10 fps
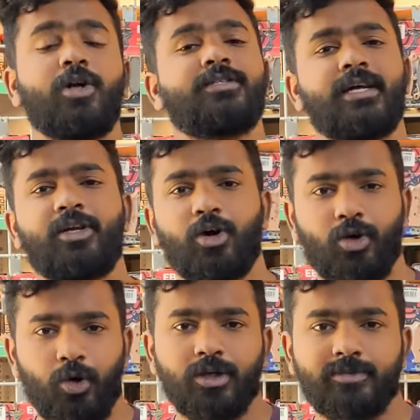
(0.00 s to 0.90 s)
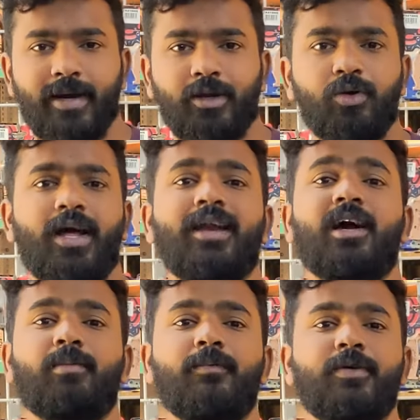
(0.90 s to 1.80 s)
or check your owner's manual and
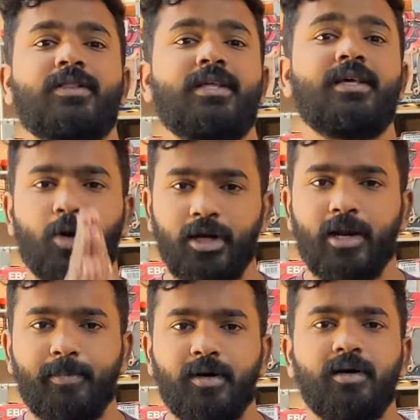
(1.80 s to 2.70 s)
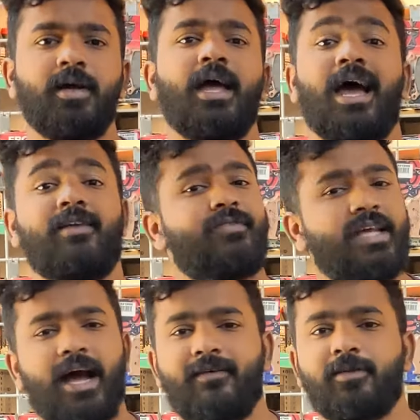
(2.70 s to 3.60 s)
come up with the model number, and
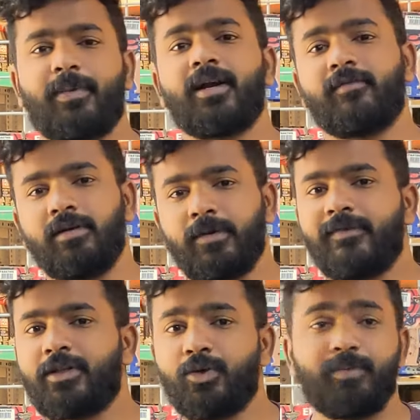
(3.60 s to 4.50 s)
we have the part available with you